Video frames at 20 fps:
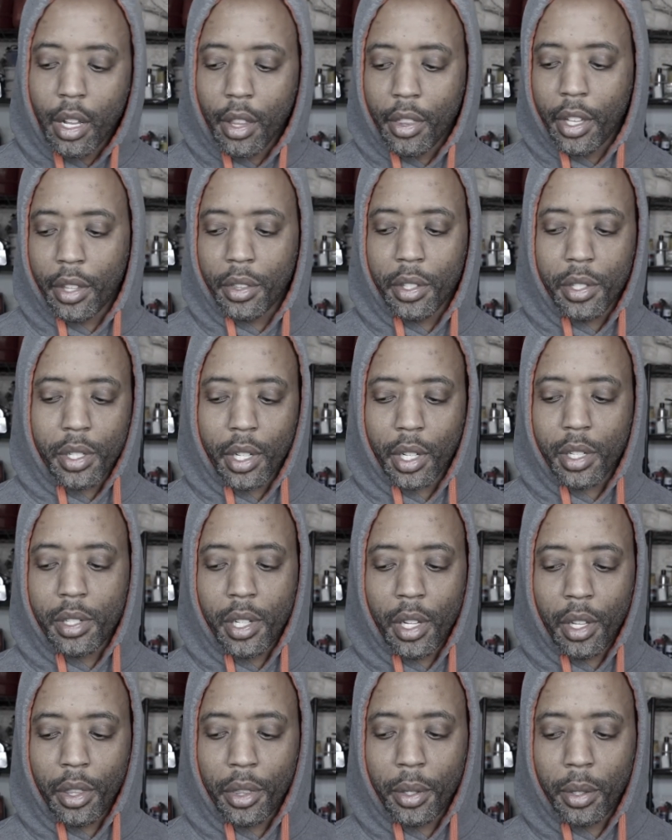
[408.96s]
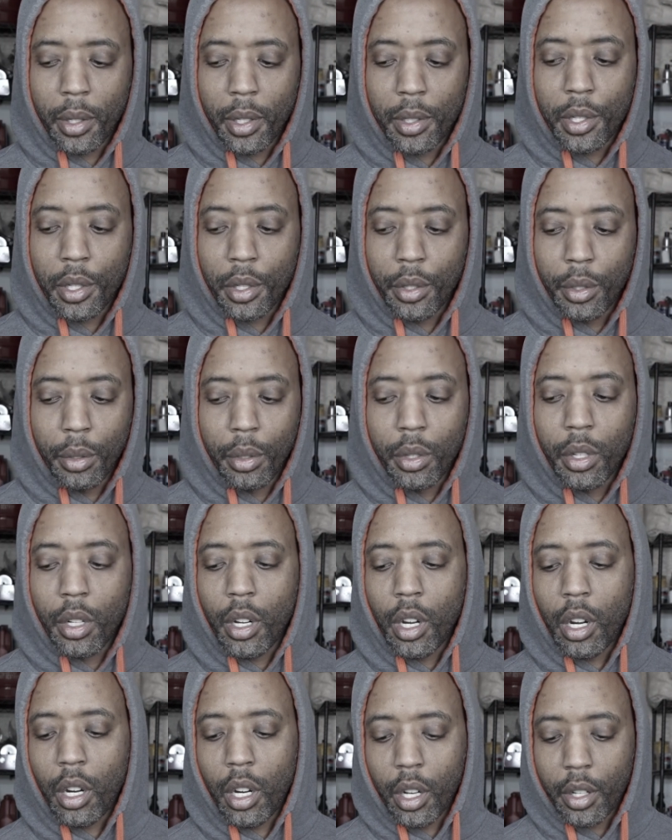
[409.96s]
than the 1632
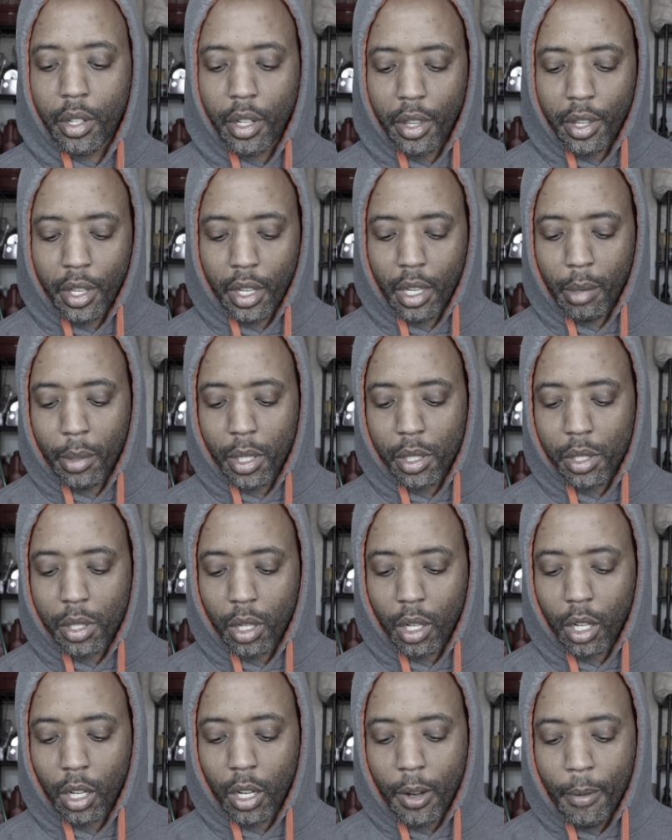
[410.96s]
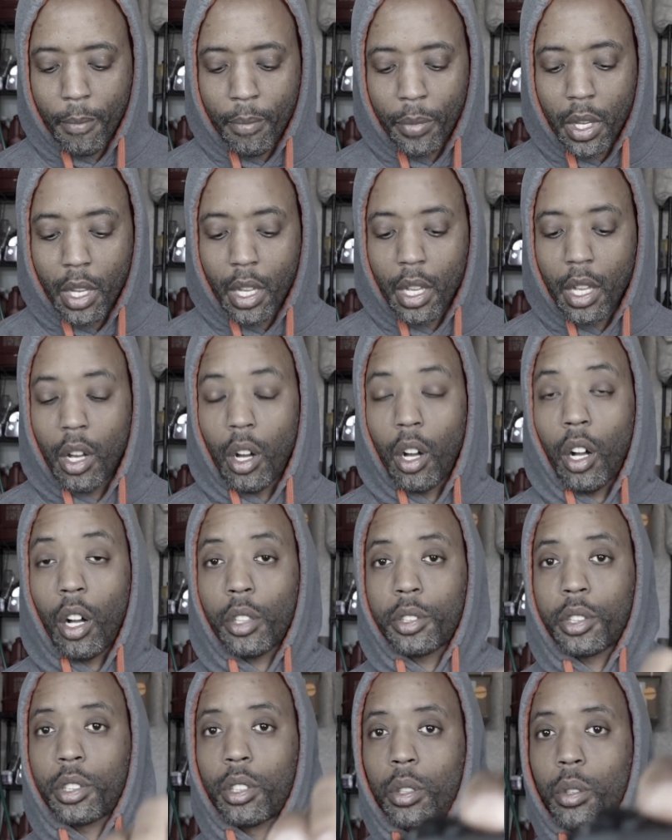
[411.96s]
on the MSR.
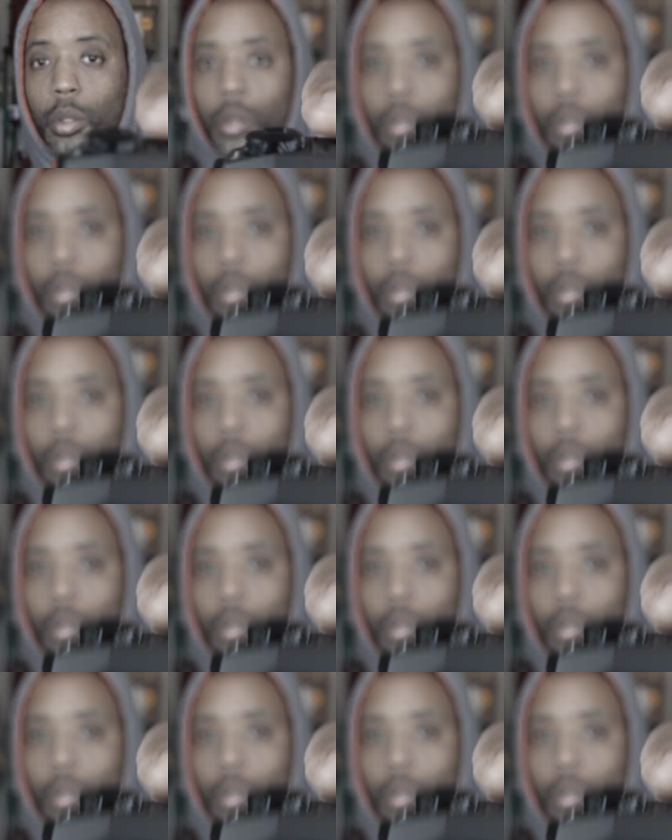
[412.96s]
Also,